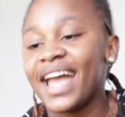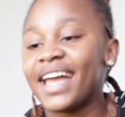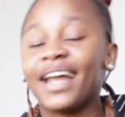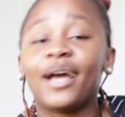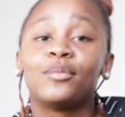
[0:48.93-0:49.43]

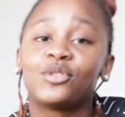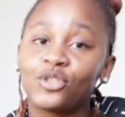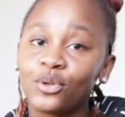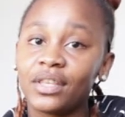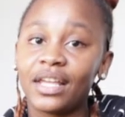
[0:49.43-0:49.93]
And I am
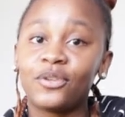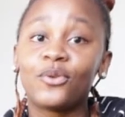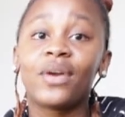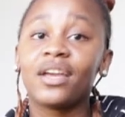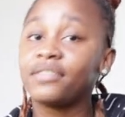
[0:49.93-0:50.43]
sure that
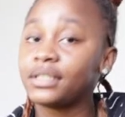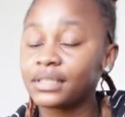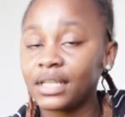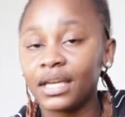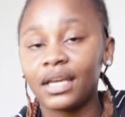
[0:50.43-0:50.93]
whoever
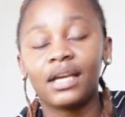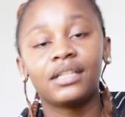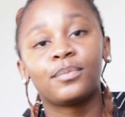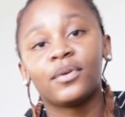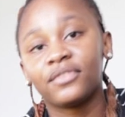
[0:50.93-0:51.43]
is staying here
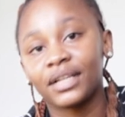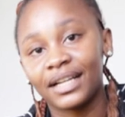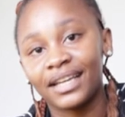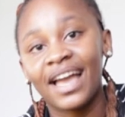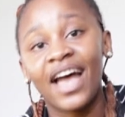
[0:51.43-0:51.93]
is
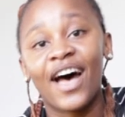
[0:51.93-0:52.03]
perfectly